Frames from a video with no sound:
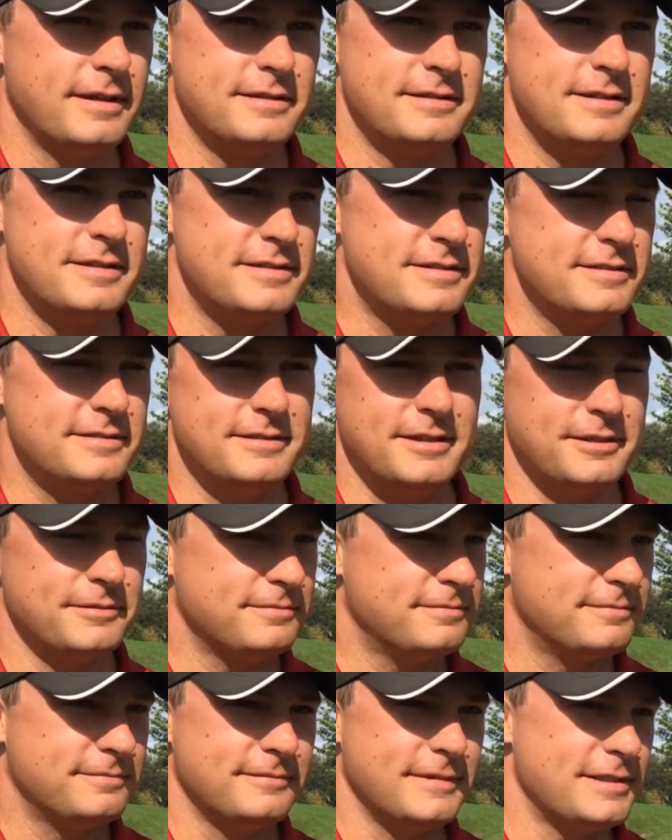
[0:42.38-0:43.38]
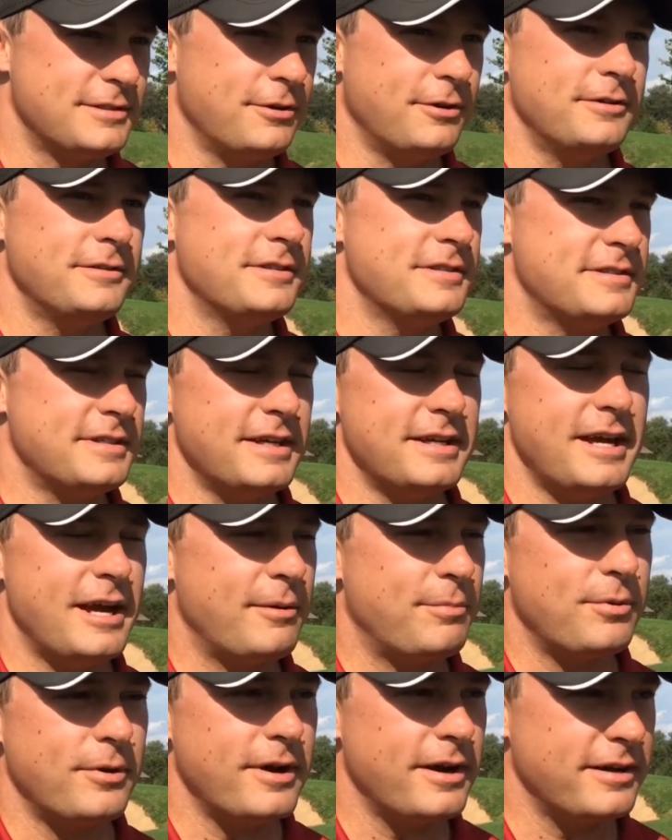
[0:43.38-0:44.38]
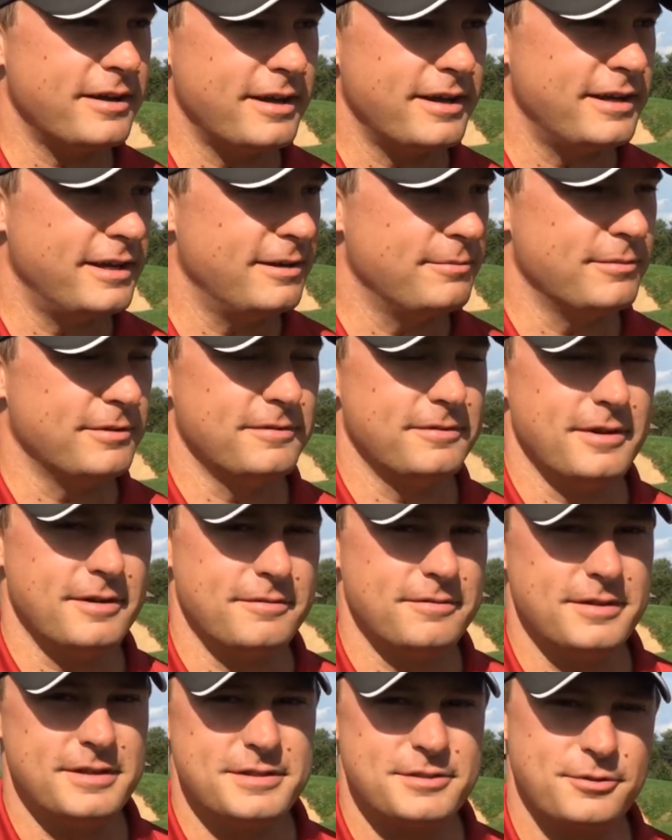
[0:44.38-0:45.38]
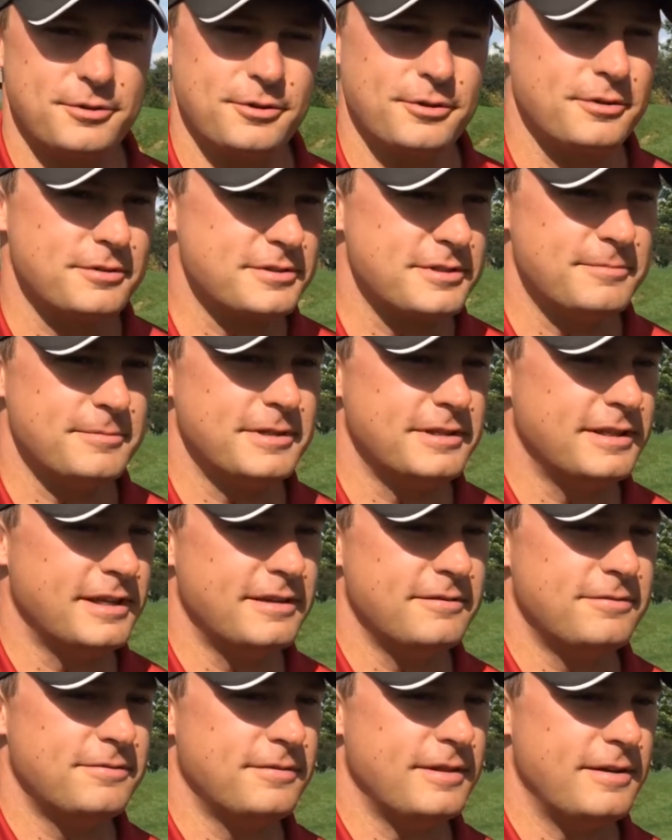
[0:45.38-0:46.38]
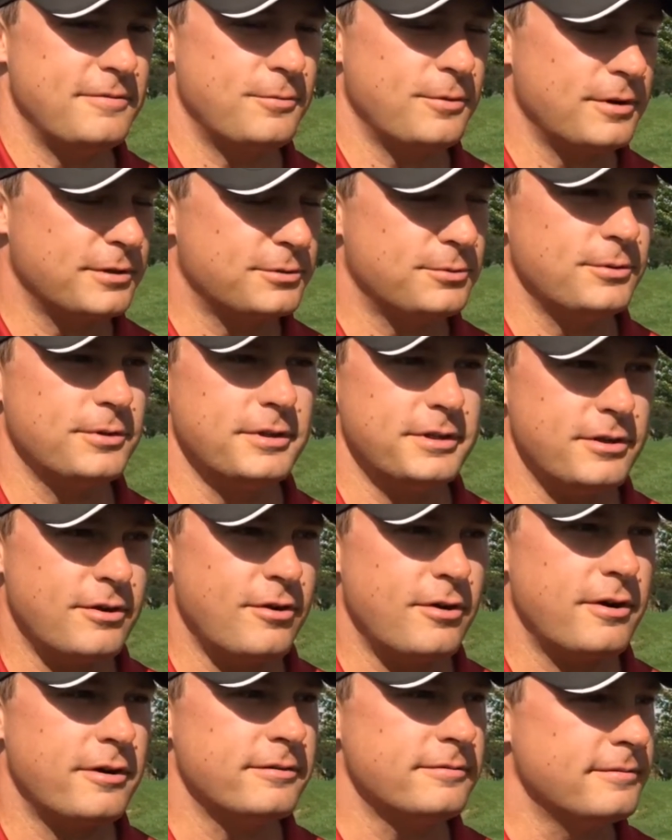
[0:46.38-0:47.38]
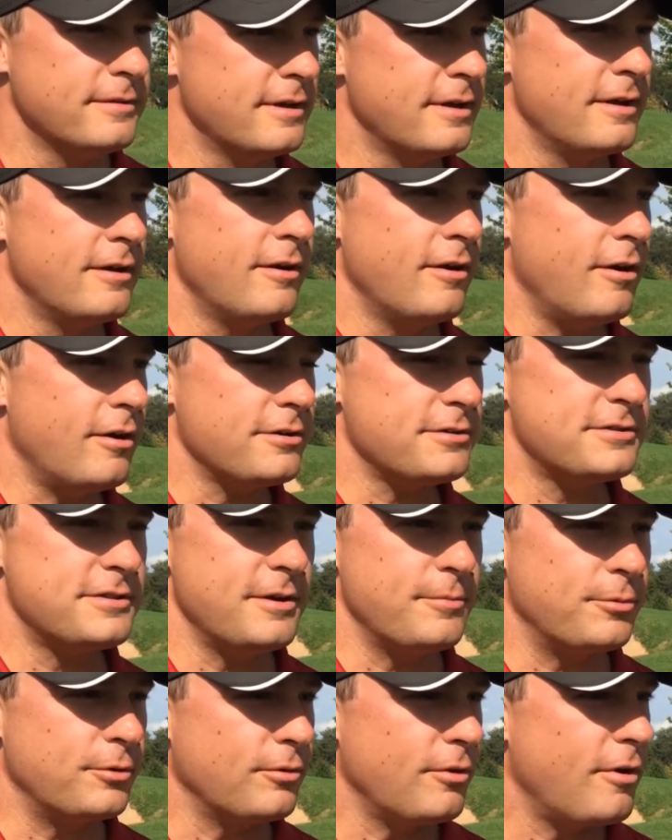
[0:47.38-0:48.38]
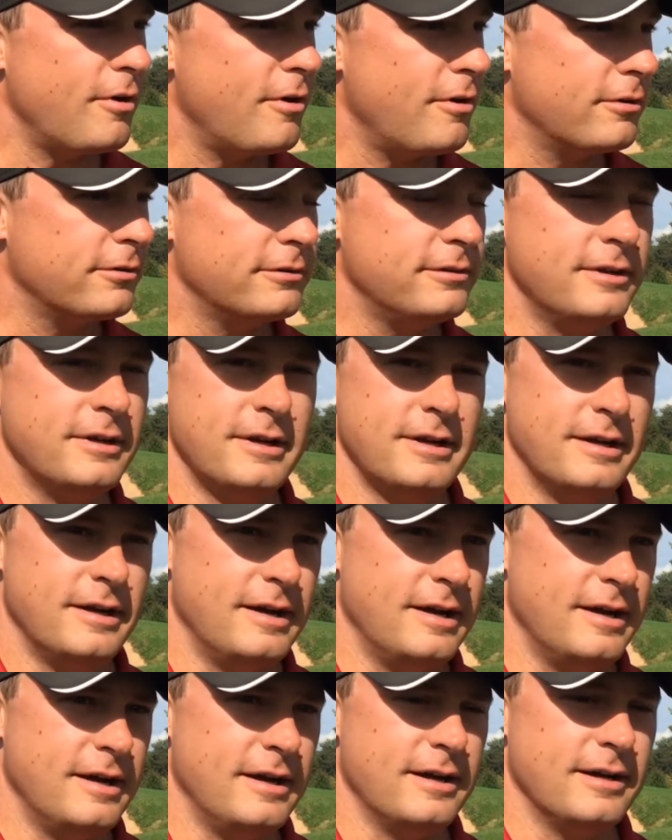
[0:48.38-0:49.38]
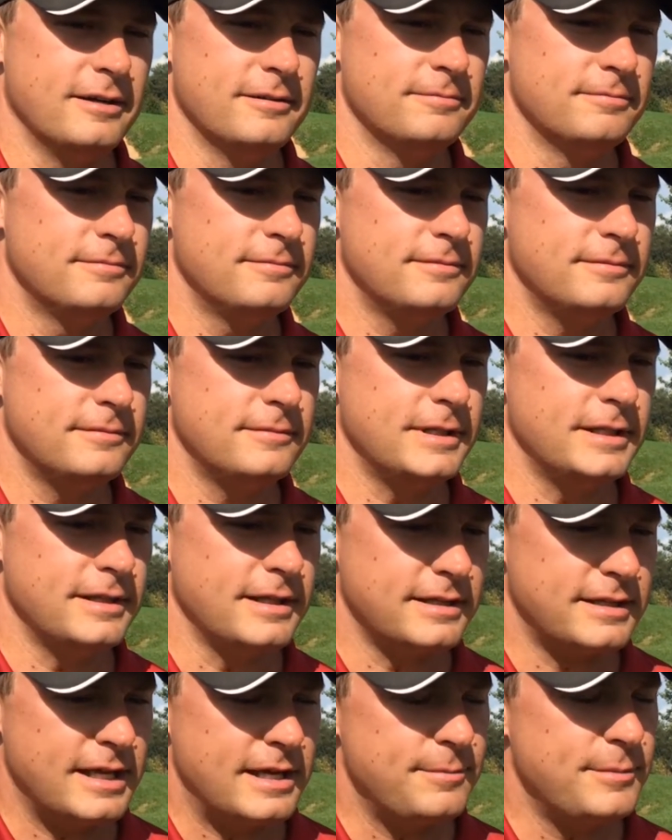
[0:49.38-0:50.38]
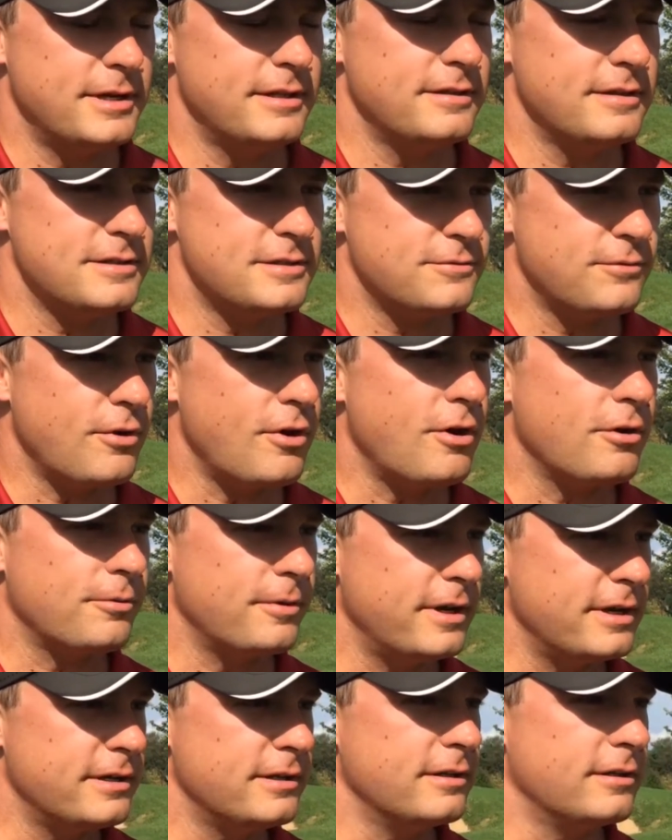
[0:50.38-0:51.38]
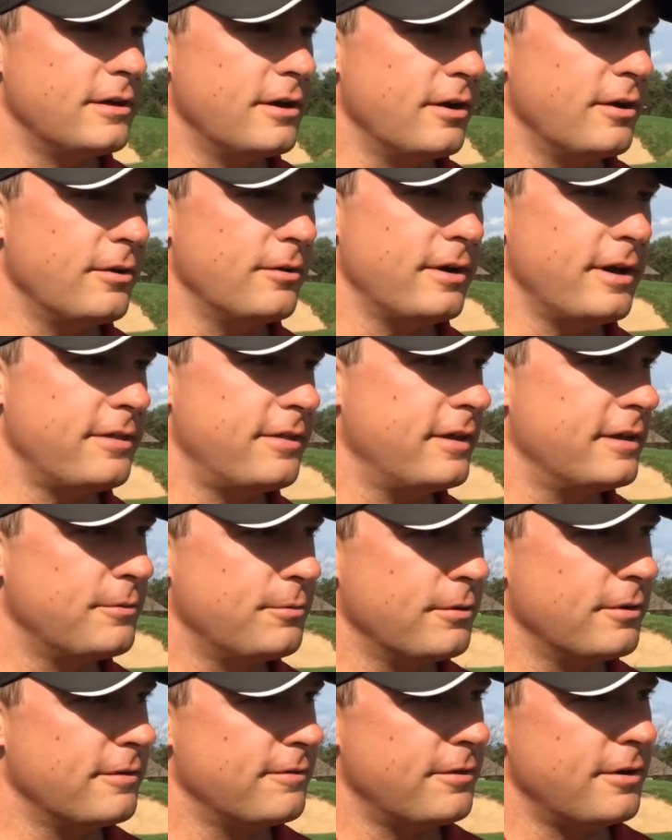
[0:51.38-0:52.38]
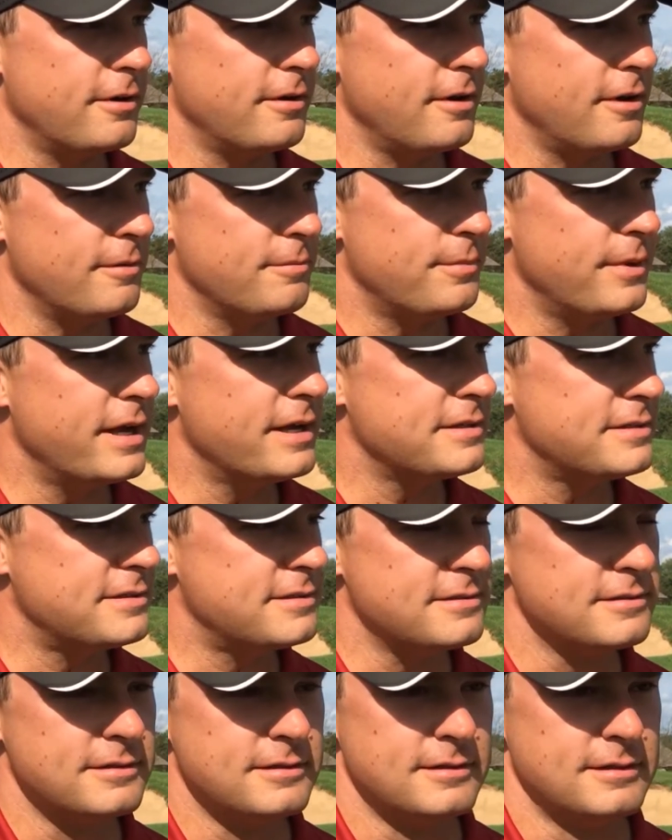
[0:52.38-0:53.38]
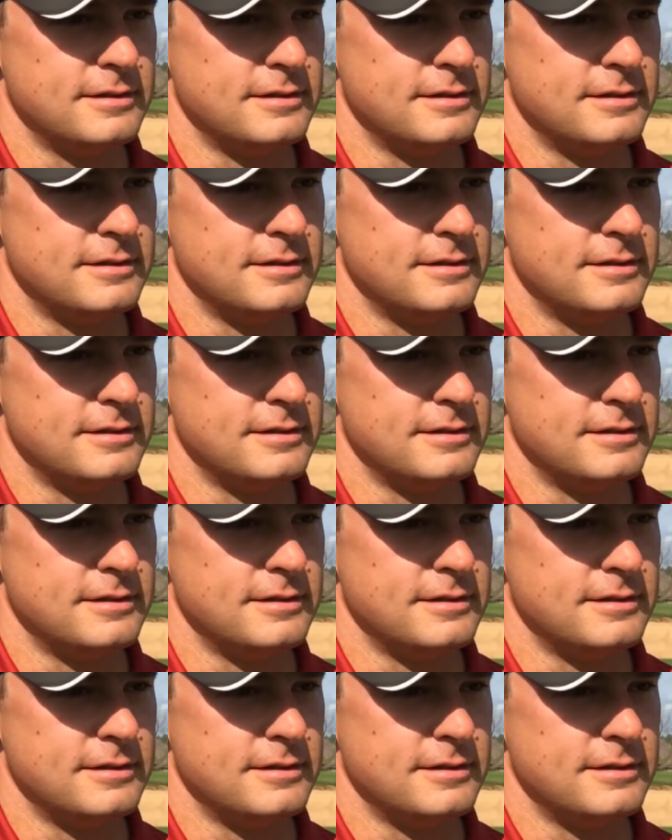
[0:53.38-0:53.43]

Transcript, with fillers: just, you know, it's hard to say how proud I am of these girls. I mean, they've worked really hard all summer long, and they came in this fall ready to go. I think one of our best,